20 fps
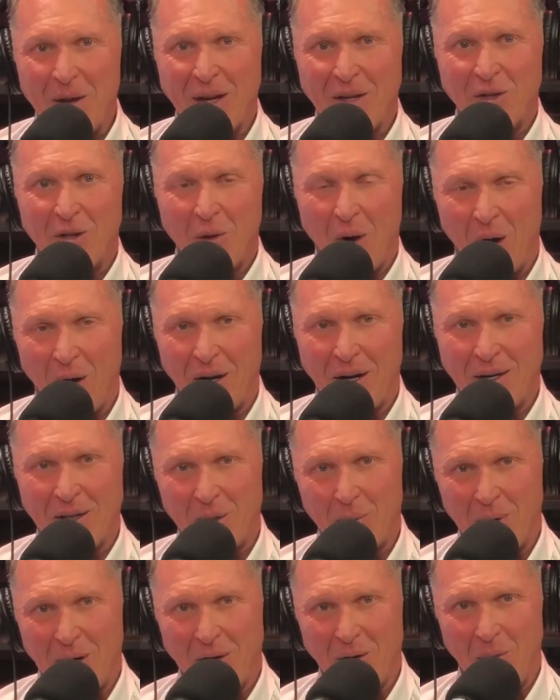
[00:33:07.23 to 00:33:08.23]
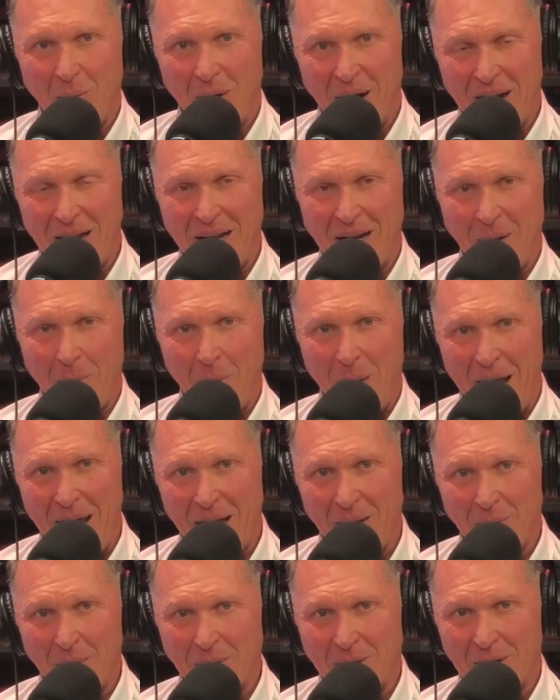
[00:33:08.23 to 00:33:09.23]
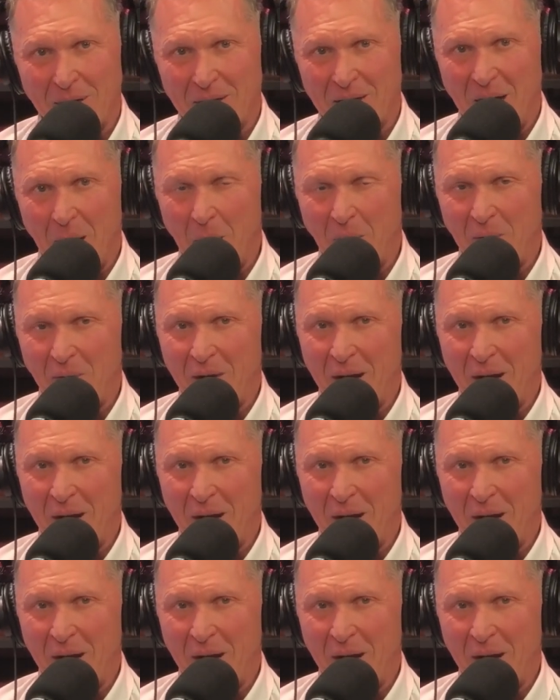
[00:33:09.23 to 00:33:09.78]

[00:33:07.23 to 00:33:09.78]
because you are going to spend your money in a bank most of the time if